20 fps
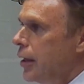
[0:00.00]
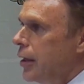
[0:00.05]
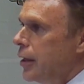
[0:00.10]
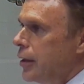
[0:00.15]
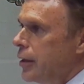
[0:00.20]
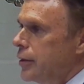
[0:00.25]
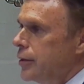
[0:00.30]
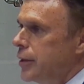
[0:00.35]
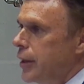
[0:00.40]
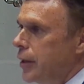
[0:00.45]

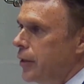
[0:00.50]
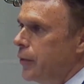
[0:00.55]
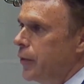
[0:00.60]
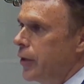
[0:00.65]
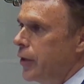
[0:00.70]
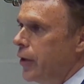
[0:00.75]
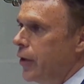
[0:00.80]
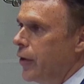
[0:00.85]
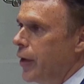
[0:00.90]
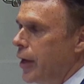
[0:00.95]
Does anyone
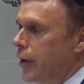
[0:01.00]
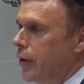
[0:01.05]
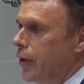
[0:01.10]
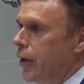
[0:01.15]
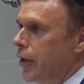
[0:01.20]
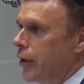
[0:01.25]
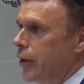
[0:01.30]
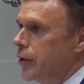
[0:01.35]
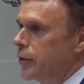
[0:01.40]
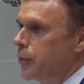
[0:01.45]
know how
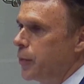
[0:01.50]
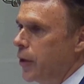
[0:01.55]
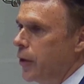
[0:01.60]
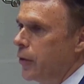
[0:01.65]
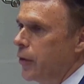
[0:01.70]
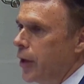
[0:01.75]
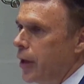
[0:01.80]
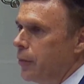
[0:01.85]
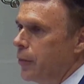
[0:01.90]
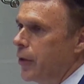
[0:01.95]
long his
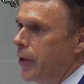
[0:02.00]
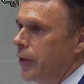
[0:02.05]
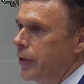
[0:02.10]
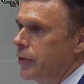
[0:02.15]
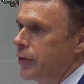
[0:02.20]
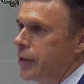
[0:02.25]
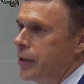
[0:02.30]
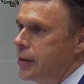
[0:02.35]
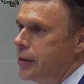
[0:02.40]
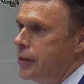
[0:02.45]
program
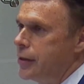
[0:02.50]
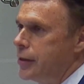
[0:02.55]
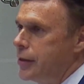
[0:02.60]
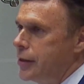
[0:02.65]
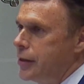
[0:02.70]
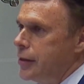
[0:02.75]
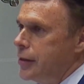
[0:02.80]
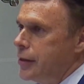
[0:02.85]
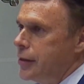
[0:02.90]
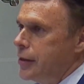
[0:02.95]
was?
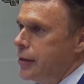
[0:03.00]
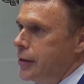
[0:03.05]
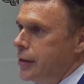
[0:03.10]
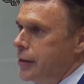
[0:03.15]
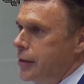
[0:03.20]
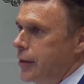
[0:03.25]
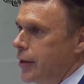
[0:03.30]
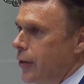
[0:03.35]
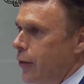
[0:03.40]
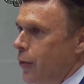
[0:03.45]

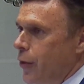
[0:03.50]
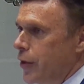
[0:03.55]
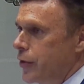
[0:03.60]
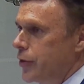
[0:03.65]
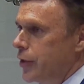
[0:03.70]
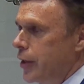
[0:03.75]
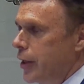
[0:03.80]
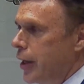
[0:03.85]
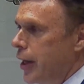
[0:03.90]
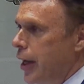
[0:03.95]
It
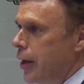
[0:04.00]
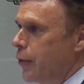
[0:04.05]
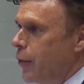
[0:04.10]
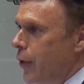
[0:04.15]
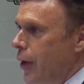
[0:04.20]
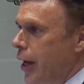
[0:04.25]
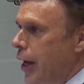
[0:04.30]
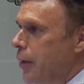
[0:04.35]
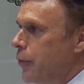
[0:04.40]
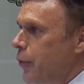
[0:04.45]
wasn't an
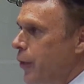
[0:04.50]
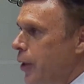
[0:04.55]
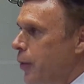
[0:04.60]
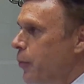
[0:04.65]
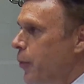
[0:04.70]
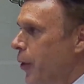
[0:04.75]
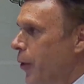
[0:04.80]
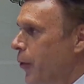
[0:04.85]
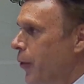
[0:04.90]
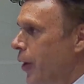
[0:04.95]
eight-week
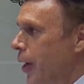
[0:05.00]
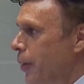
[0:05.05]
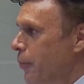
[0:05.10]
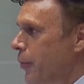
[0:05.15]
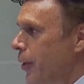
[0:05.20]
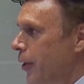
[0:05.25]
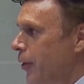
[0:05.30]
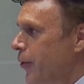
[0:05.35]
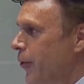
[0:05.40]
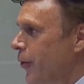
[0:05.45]
program
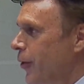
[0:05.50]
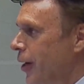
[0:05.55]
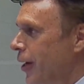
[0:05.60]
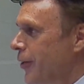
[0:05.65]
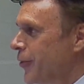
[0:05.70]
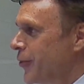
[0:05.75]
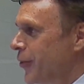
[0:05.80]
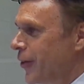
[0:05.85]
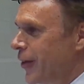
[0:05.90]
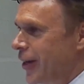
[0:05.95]
like you
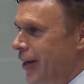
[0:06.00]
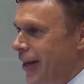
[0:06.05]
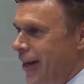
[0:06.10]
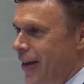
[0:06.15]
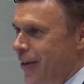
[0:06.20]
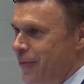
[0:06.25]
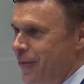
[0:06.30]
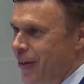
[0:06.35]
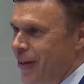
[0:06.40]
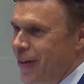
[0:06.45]
guys are going to
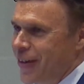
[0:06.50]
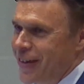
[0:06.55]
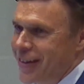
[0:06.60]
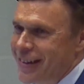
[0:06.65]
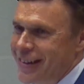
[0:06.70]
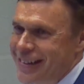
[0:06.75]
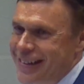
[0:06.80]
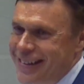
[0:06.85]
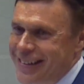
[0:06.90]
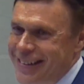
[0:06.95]
have here.
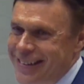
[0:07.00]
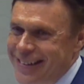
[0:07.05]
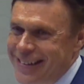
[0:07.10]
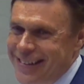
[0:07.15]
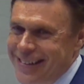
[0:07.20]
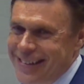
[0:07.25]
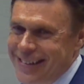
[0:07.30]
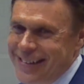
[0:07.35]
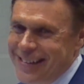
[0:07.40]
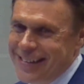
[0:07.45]

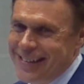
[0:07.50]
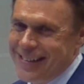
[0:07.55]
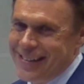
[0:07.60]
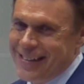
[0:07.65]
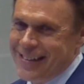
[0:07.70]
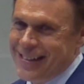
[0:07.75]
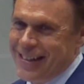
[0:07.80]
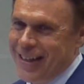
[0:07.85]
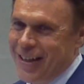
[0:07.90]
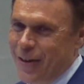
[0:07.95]

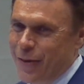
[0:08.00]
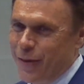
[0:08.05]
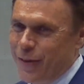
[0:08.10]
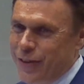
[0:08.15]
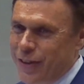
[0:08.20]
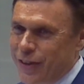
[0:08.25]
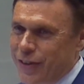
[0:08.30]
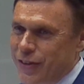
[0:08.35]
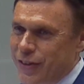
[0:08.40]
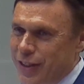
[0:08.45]
It was
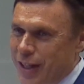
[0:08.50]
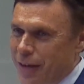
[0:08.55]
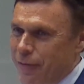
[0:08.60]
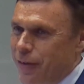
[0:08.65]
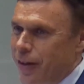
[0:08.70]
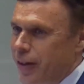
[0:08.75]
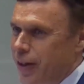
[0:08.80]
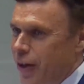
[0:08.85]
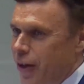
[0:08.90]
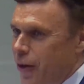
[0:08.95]
a
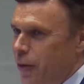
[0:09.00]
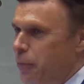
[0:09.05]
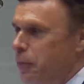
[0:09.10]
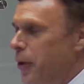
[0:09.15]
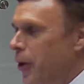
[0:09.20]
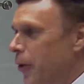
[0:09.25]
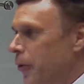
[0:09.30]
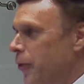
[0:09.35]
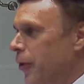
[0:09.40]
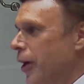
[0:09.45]
7-year
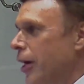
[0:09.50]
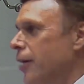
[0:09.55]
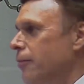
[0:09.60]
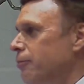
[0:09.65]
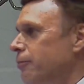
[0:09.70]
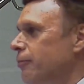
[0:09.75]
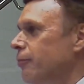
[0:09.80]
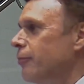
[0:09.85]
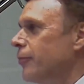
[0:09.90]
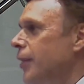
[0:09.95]
program.
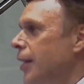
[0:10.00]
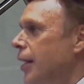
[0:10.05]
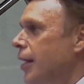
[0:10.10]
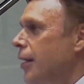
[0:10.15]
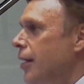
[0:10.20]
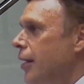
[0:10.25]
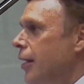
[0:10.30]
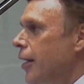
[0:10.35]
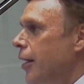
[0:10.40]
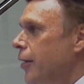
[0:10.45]

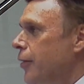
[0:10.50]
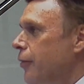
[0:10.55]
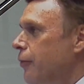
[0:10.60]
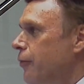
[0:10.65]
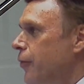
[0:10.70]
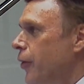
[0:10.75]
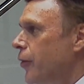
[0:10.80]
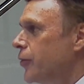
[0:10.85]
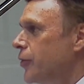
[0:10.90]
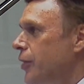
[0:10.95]
And the
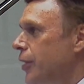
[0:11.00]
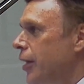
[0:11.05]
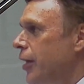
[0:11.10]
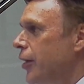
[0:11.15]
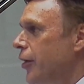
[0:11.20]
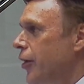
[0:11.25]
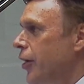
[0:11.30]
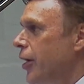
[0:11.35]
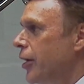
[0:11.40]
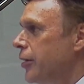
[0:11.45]
first thing
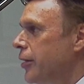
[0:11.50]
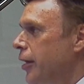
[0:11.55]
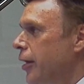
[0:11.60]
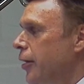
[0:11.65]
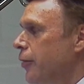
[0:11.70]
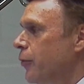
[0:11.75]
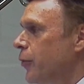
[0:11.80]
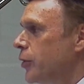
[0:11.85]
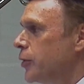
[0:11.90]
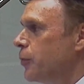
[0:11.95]
God
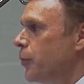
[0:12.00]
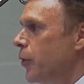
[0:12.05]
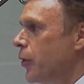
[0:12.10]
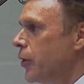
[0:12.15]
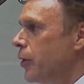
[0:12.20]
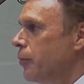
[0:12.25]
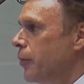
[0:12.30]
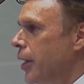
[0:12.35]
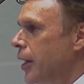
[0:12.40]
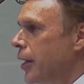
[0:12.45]
did was put
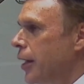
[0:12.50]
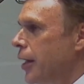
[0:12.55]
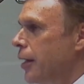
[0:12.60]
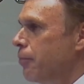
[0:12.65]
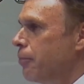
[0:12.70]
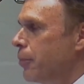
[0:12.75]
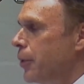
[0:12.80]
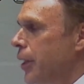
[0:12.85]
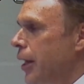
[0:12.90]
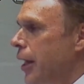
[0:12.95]
him on a
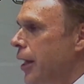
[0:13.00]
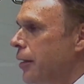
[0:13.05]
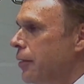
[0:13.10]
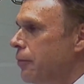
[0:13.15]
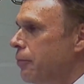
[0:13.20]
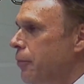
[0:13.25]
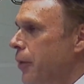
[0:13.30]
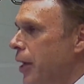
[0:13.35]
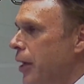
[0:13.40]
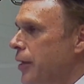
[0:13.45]

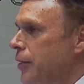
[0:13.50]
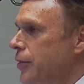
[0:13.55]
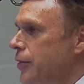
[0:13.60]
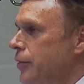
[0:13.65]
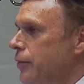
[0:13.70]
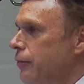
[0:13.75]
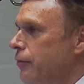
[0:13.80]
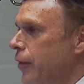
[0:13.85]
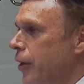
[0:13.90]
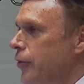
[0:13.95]
plant-based
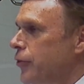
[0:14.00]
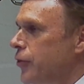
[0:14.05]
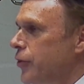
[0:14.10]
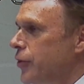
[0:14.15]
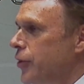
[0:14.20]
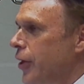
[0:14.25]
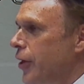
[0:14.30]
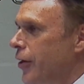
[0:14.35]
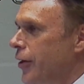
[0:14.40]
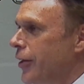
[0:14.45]

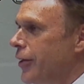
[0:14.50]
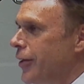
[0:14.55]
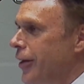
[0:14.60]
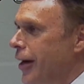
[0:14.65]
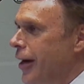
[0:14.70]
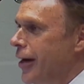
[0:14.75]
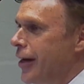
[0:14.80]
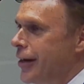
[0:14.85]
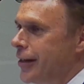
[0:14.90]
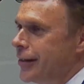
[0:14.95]
vegetarian
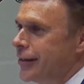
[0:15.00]
diet.